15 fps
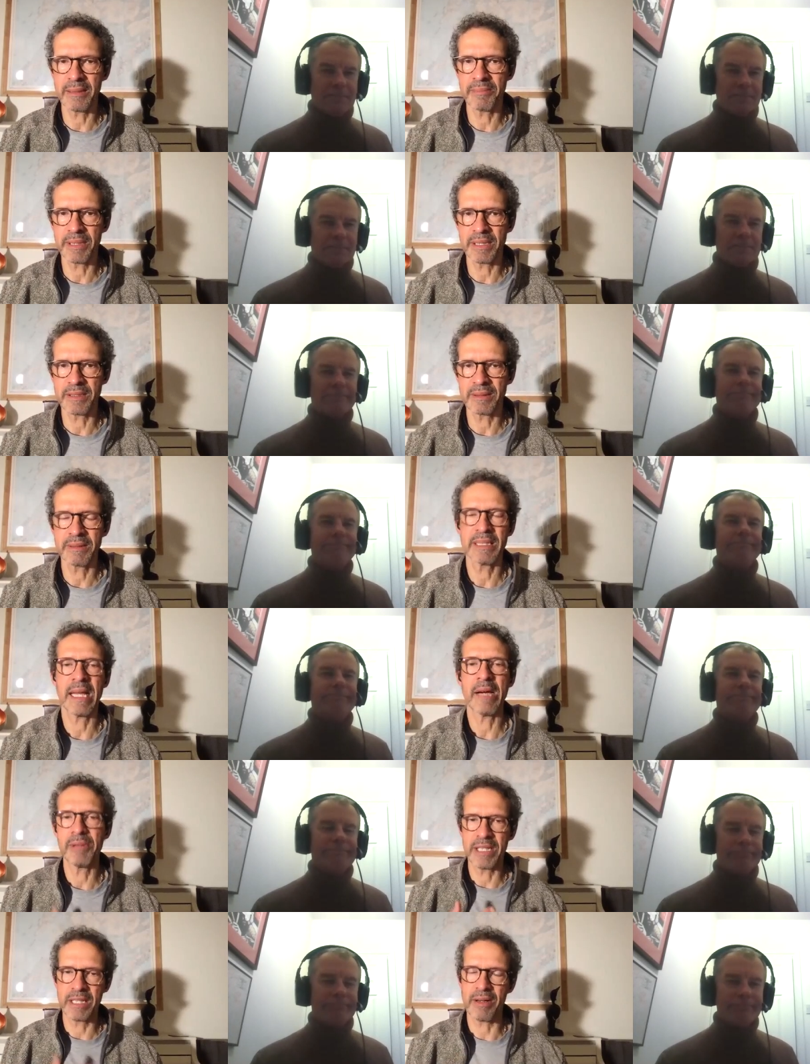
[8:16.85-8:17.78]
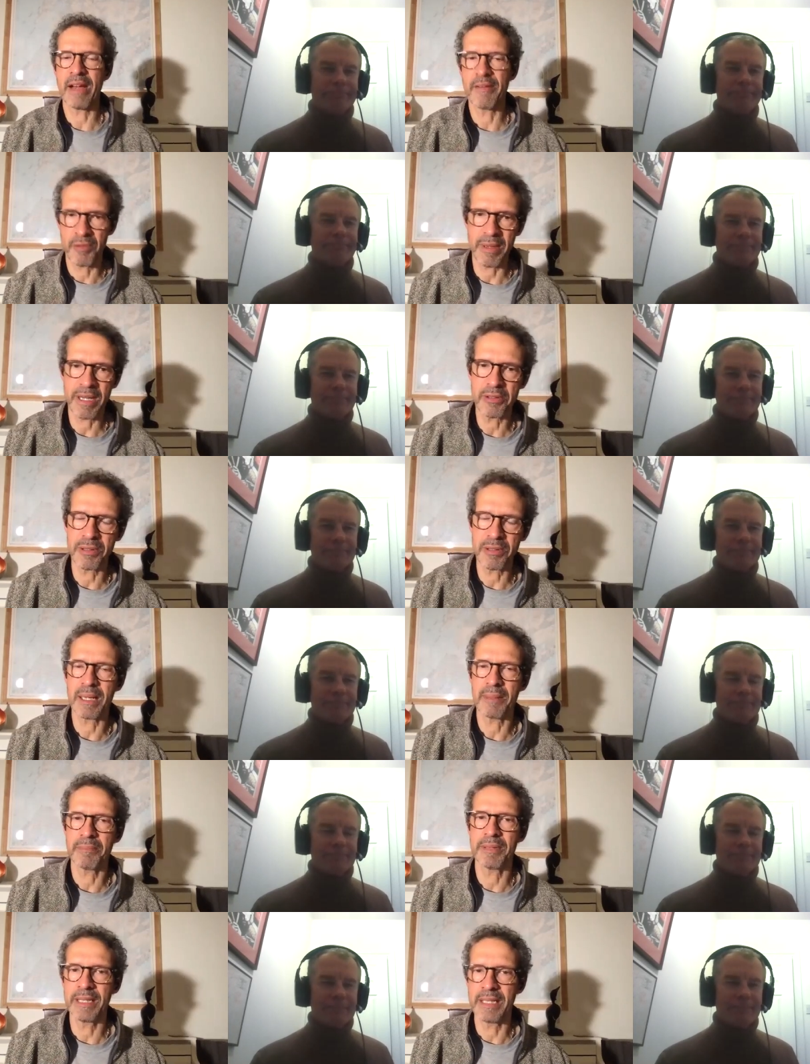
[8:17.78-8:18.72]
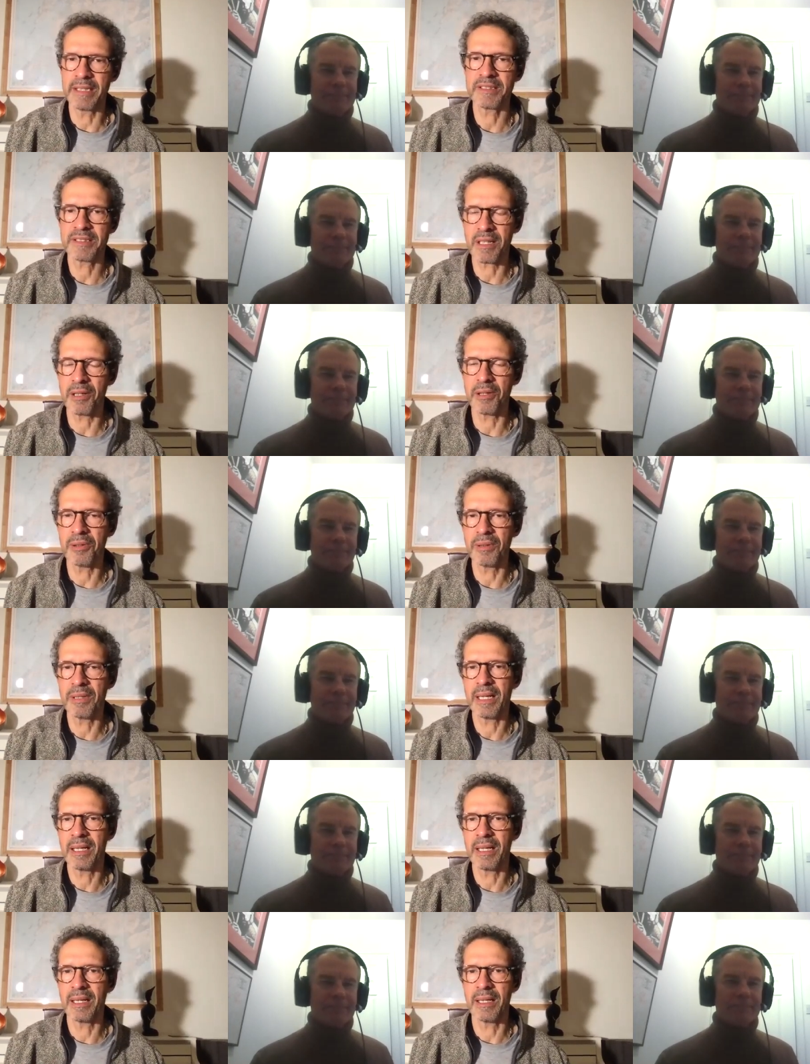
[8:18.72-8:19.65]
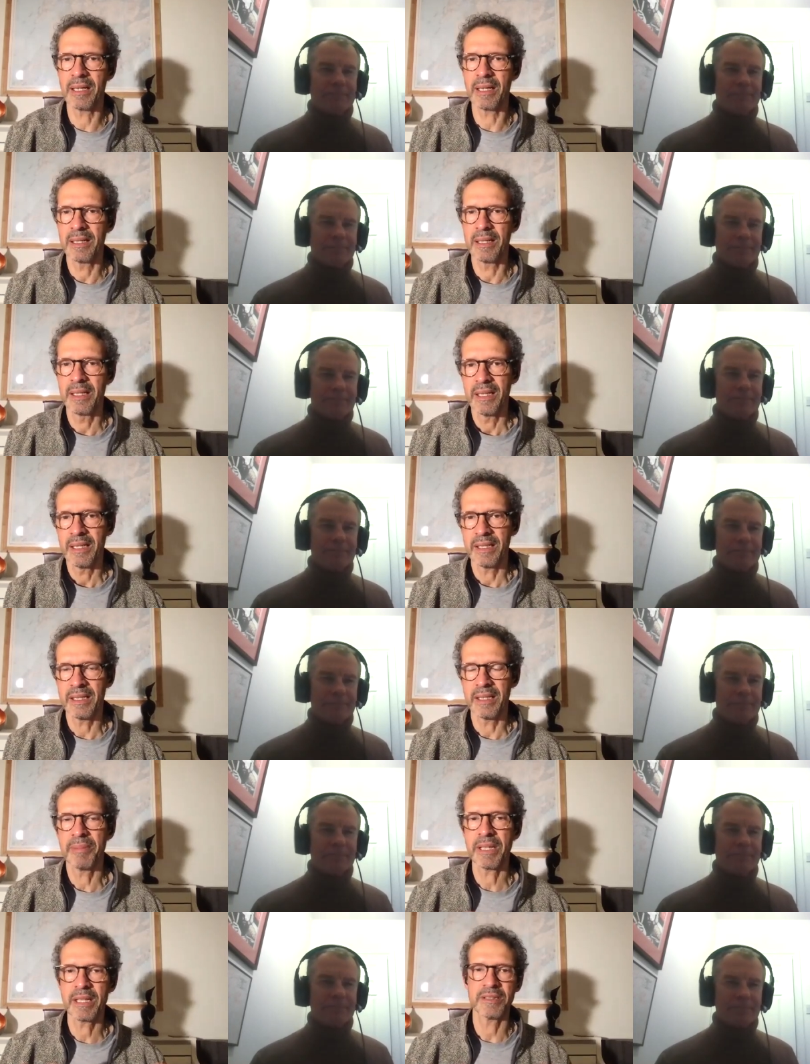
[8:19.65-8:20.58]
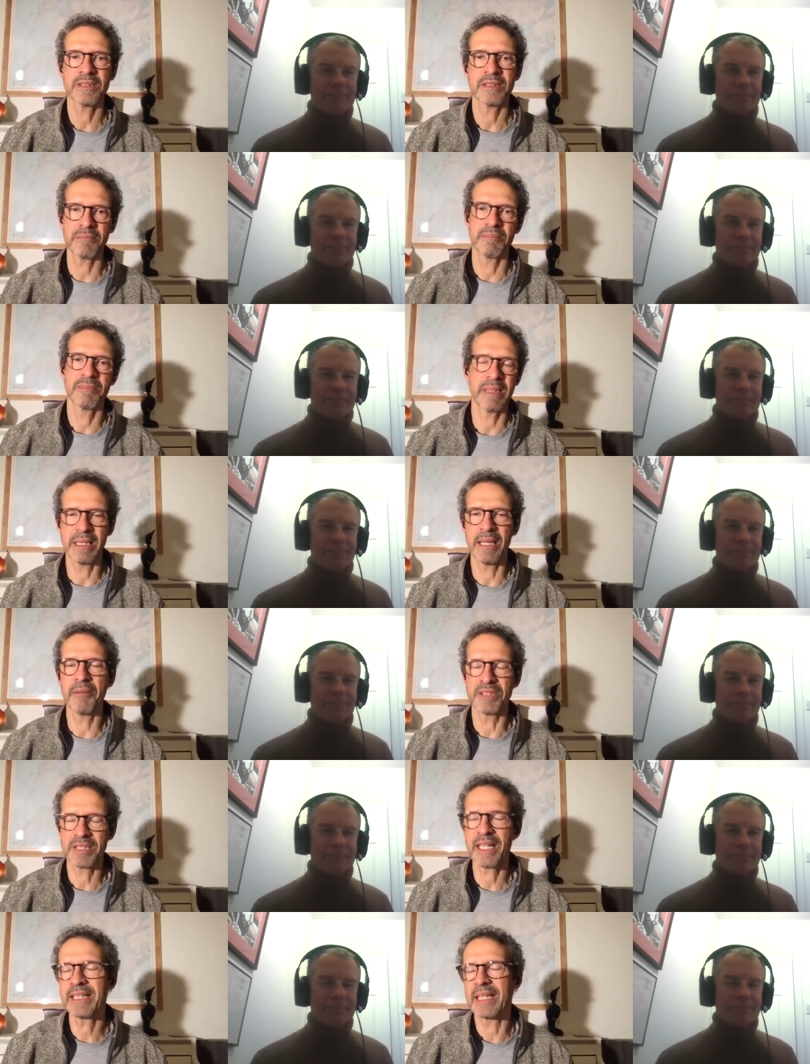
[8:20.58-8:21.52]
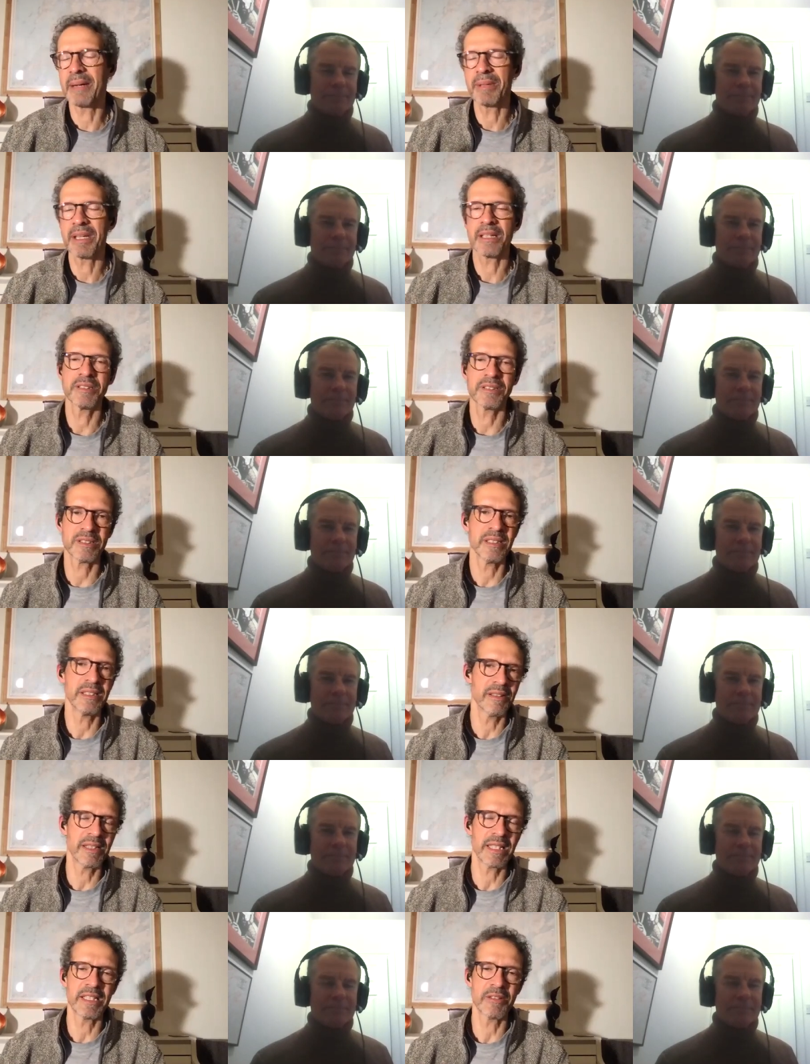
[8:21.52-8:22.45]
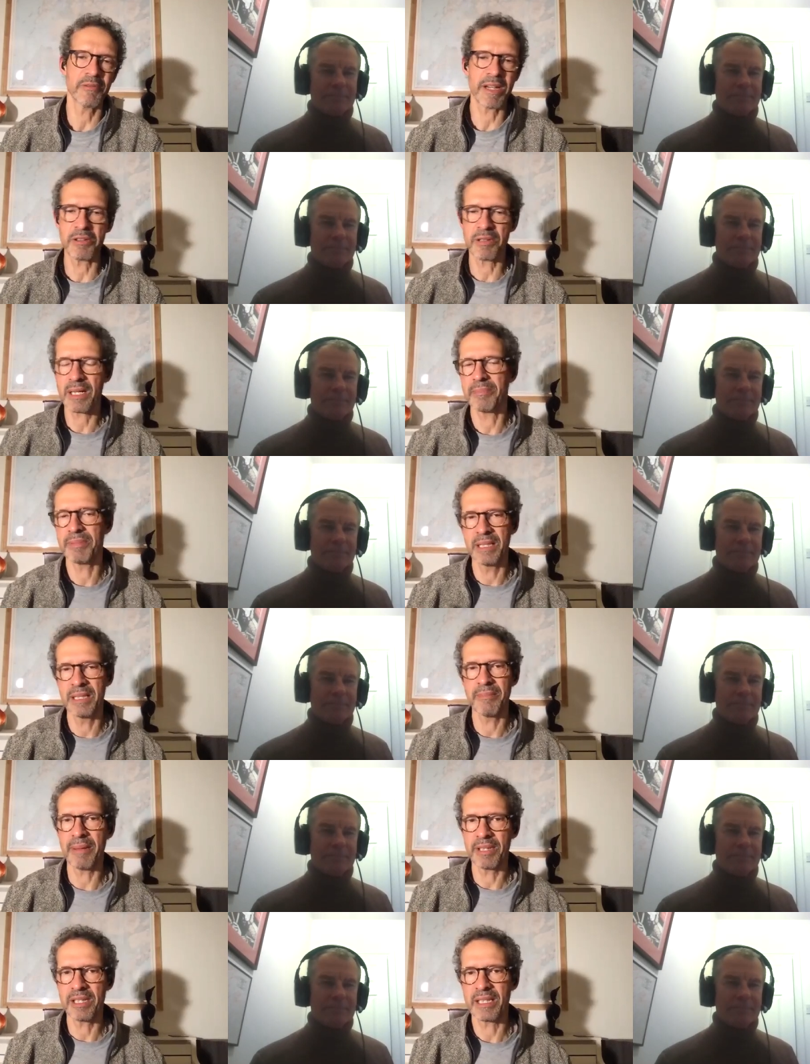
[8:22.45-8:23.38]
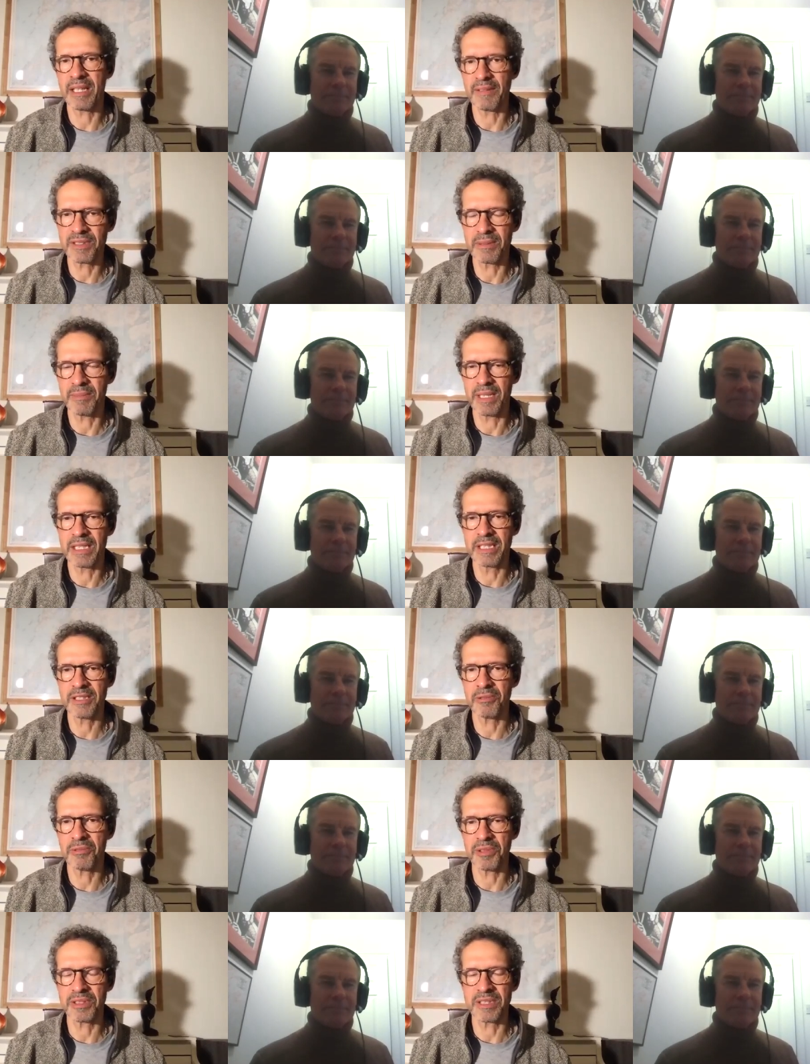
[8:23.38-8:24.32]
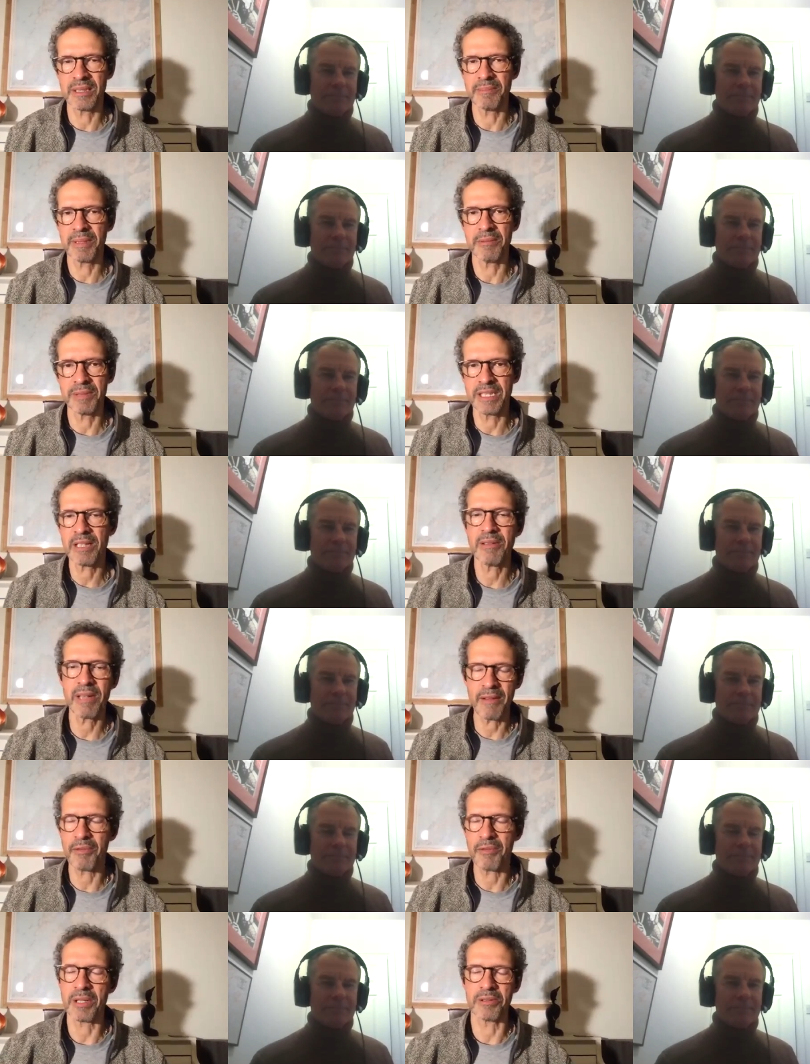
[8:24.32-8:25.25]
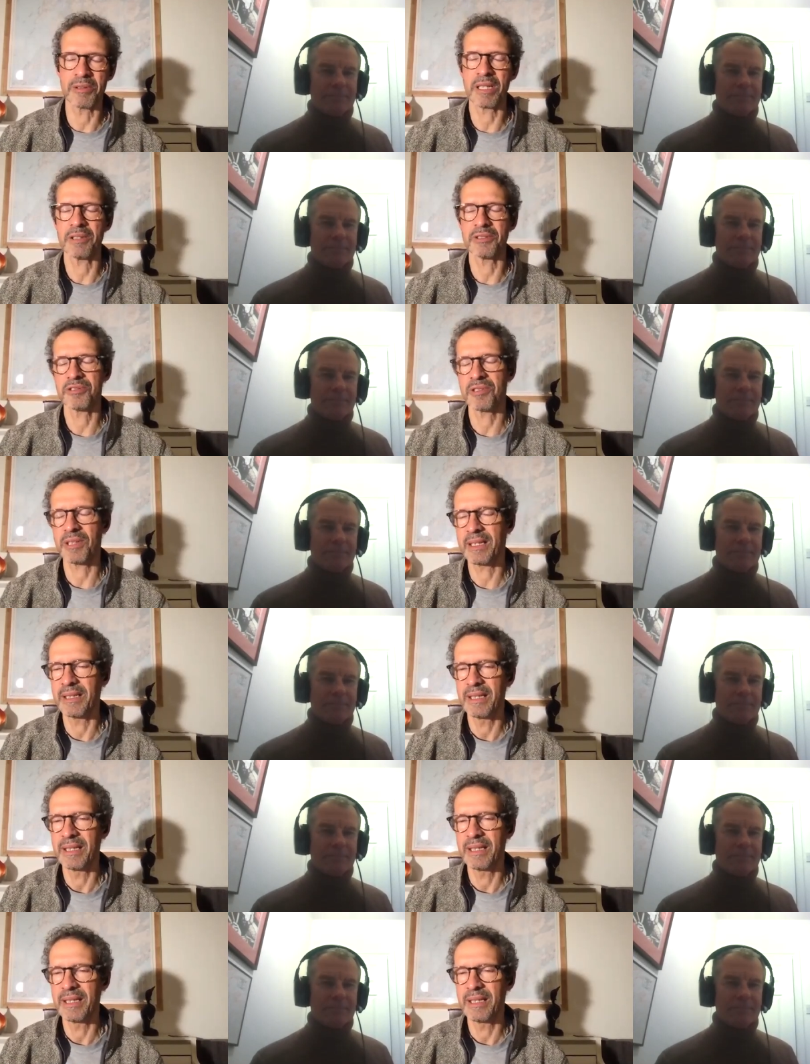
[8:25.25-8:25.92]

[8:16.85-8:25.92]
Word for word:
Speaker 1: But mm. now we mm. don't have a record company, so uh, you know because they were saying that because you know then the record company maybe could give some money towards it, but we don't have a record contract.